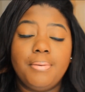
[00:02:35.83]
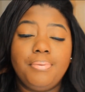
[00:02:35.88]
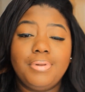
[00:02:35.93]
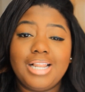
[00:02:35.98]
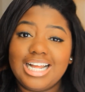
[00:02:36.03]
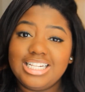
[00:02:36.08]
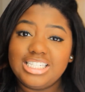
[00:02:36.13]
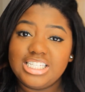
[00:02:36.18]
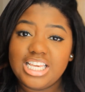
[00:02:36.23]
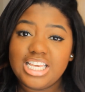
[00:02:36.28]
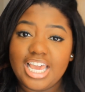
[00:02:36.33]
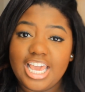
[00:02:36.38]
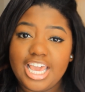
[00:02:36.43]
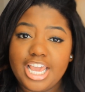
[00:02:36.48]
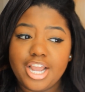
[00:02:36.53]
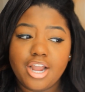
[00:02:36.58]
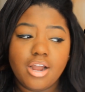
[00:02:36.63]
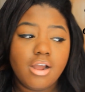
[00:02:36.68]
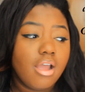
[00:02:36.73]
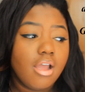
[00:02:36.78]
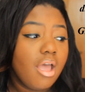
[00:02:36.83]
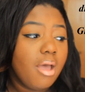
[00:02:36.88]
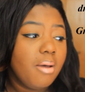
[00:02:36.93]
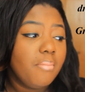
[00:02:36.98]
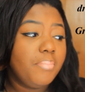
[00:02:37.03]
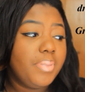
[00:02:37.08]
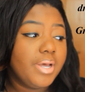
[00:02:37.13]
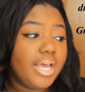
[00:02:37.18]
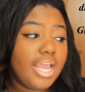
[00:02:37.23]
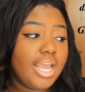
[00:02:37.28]
apply to your hair
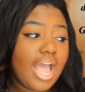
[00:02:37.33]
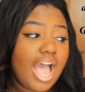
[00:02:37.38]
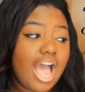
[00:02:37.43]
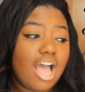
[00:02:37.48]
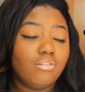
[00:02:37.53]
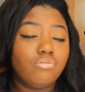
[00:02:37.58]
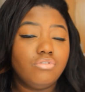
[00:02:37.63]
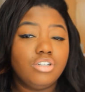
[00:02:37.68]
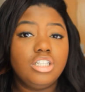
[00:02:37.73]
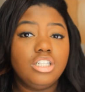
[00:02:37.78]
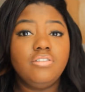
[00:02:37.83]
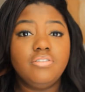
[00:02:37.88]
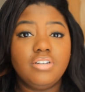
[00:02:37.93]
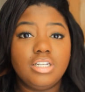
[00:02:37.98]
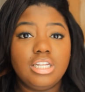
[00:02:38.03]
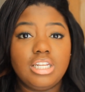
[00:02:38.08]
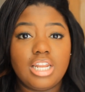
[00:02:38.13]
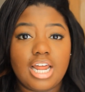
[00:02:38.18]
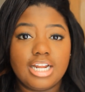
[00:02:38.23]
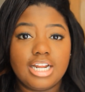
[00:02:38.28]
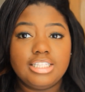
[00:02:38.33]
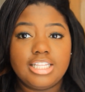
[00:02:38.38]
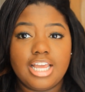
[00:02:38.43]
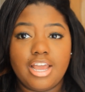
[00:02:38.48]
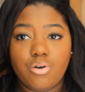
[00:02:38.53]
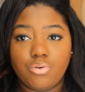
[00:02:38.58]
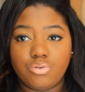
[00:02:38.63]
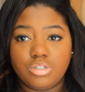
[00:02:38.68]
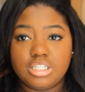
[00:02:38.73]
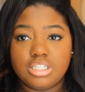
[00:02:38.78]
but i really really like
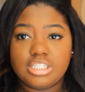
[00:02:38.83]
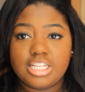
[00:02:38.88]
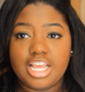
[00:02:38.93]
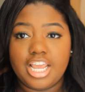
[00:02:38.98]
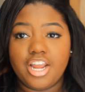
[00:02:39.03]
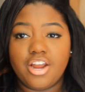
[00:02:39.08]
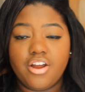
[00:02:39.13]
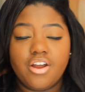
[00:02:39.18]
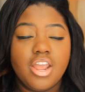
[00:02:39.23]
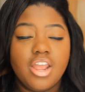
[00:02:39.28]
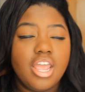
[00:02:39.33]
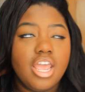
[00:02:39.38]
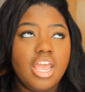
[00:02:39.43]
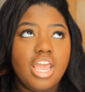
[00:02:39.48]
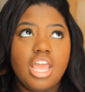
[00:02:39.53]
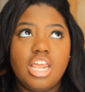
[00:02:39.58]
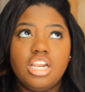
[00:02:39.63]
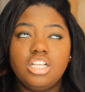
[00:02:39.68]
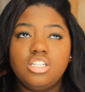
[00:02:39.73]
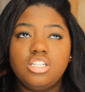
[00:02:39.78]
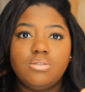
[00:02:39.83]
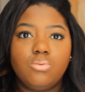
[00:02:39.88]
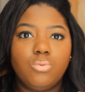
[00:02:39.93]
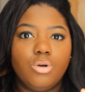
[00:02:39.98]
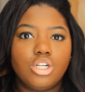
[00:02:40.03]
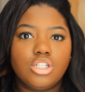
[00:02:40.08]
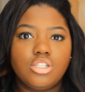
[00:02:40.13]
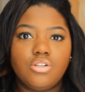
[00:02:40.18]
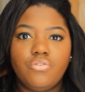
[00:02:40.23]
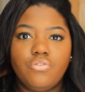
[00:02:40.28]
that on this hair and it just
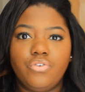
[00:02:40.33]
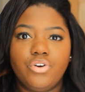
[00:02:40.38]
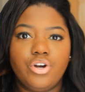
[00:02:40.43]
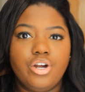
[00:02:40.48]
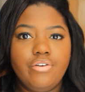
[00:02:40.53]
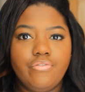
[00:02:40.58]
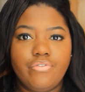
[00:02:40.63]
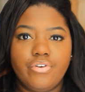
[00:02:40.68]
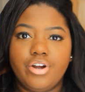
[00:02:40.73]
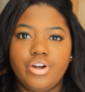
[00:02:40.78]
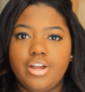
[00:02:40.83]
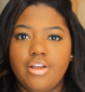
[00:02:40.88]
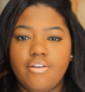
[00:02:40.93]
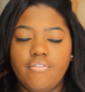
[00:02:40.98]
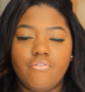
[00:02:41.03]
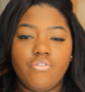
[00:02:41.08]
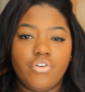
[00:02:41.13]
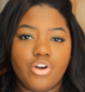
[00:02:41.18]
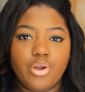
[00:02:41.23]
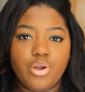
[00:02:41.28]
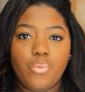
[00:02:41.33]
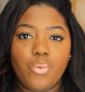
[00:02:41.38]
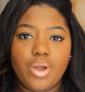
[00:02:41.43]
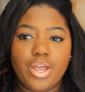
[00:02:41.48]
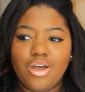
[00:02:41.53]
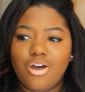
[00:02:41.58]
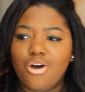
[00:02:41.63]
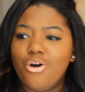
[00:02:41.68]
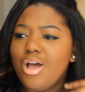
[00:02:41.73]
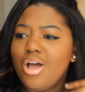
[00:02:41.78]
works very very very
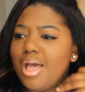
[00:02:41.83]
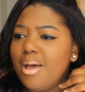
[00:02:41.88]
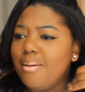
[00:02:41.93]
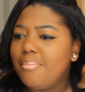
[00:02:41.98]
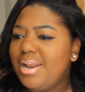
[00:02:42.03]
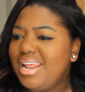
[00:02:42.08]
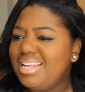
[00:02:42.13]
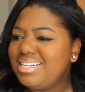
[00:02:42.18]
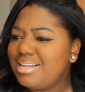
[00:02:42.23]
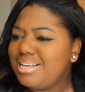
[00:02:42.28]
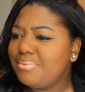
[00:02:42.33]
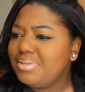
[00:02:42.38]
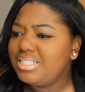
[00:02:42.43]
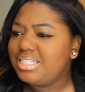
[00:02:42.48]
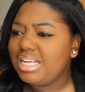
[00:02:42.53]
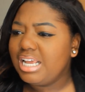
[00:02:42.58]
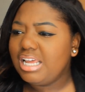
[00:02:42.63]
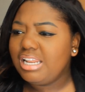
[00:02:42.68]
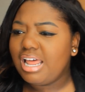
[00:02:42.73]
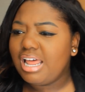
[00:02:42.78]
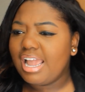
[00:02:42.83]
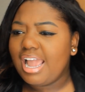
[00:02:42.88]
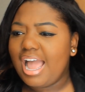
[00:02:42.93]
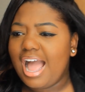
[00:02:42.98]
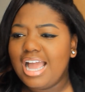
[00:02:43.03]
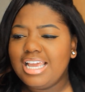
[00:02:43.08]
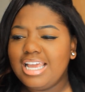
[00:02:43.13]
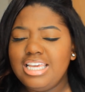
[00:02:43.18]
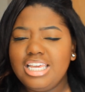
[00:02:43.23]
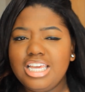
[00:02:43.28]
well but as i was saying like
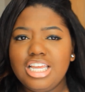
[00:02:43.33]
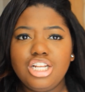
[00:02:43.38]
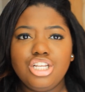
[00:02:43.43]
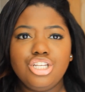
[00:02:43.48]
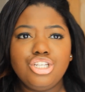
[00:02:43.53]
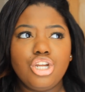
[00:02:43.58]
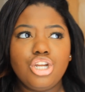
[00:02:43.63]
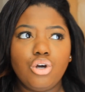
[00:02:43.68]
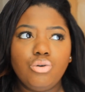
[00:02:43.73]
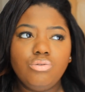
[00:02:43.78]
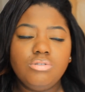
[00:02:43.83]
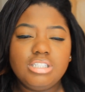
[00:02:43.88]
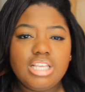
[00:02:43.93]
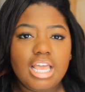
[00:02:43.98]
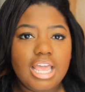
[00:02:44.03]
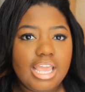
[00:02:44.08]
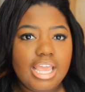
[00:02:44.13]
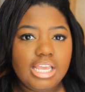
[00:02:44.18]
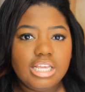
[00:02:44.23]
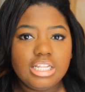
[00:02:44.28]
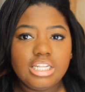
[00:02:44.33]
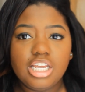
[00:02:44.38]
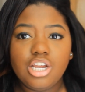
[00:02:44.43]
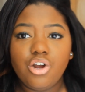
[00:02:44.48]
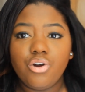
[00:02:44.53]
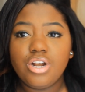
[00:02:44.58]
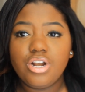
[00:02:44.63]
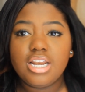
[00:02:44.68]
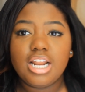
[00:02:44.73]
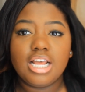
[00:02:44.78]
i get no
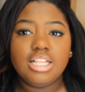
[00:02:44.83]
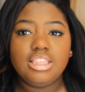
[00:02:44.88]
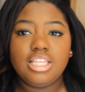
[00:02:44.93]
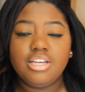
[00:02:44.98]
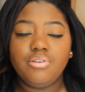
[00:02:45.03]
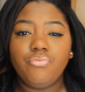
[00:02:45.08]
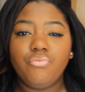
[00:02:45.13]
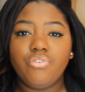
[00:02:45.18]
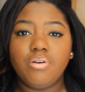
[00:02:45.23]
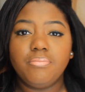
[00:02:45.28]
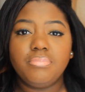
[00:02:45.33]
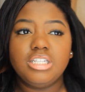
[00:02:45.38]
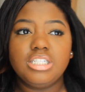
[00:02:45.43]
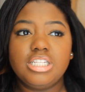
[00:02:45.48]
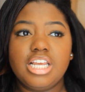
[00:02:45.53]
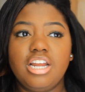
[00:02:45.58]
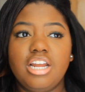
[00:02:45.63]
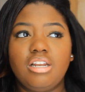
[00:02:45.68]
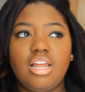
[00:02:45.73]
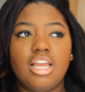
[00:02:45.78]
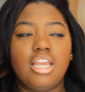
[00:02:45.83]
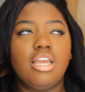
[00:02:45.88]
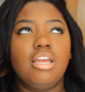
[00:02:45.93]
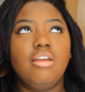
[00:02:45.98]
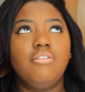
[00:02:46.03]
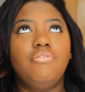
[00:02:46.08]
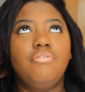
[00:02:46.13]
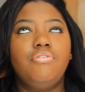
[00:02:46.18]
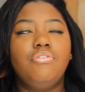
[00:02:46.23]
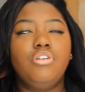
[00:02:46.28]
tangling or nothing from this hair like
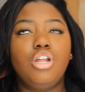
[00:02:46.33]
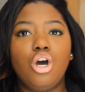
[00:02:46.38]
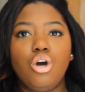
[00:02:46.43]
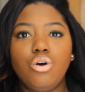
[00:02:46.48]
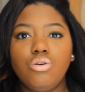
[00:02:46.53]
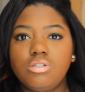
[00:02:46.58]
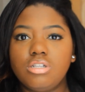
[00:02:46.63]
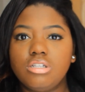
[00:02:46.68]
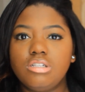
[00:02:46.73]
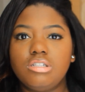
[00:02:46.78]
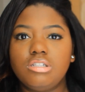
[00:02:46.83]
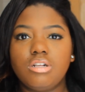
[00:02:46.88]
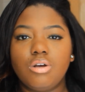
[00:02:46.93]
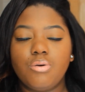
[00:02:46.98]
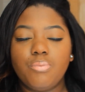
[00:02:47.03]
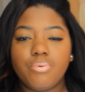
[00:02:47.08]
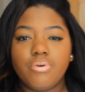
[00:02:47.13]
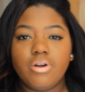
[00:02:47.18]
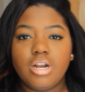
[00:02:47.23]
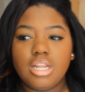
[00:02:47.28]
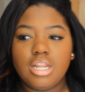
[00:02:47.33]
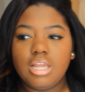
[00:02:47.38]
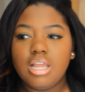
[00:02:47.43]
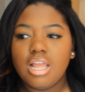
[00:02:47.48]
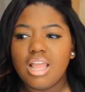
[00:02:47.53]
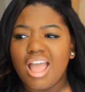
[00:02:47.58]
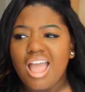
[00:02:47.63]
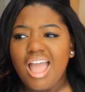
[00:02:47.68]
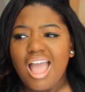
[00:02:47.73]
it flows it's so pretty